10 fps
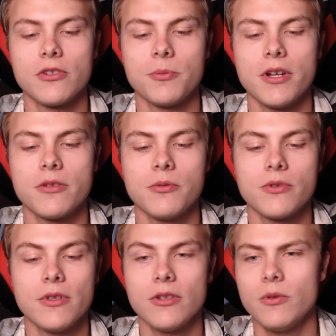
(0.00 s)
possible.
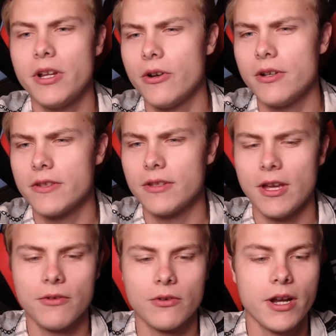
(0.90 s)
So this one I heard doesn't
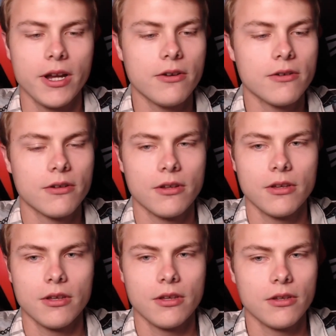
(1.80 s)
have a rider.
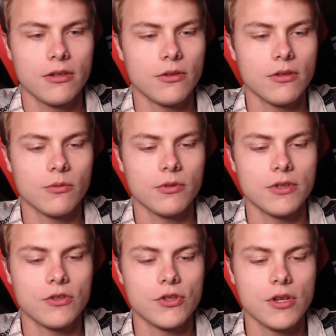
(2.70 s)
So this one
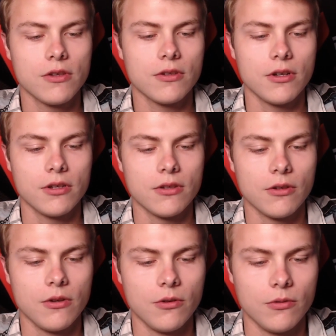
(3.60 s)
is just on its
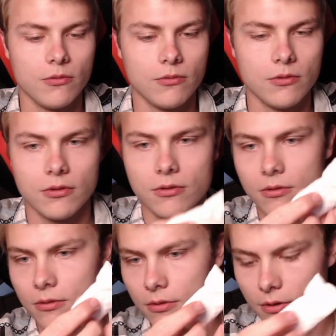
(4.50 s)
own.
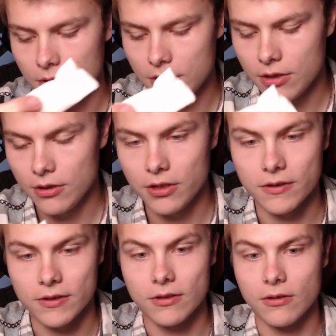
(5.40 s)

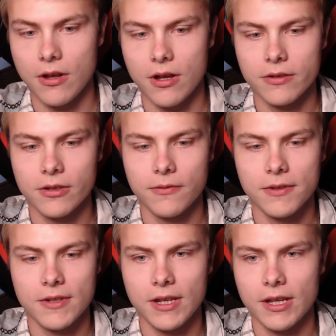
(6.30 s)
Because honestly, if
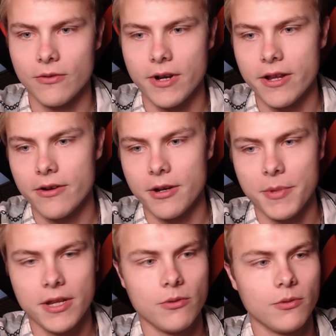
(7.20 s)
this thing had a rider, I
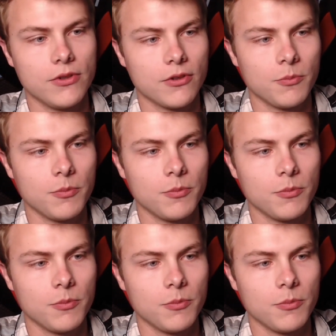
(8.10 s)
bet it would just